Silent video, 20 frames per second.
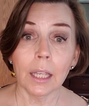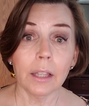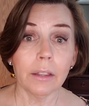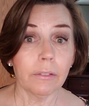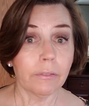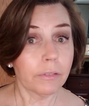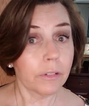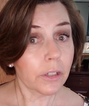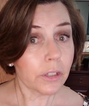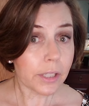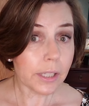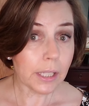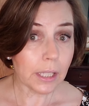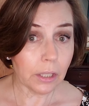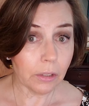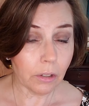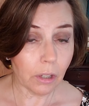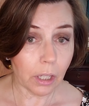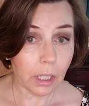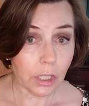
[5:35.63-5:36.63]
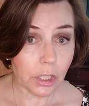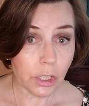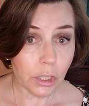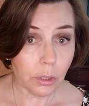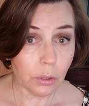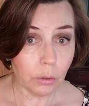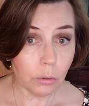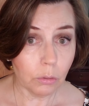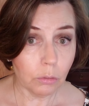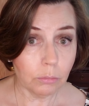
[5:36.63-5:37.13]
The first thing you got to
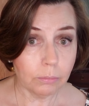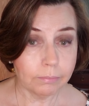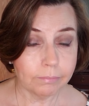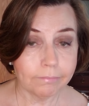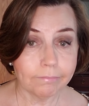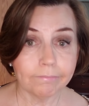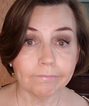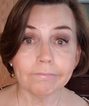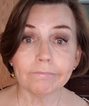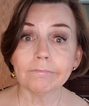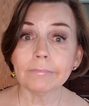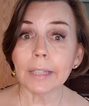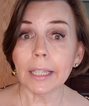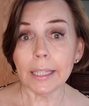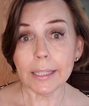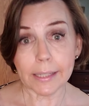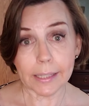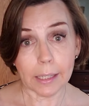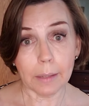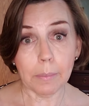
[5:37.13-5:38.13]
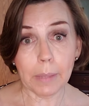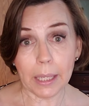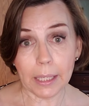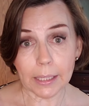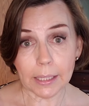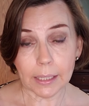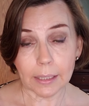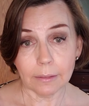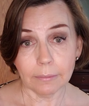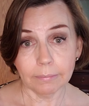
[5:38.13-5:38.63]
do is
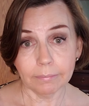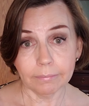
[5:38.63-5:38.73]
commit.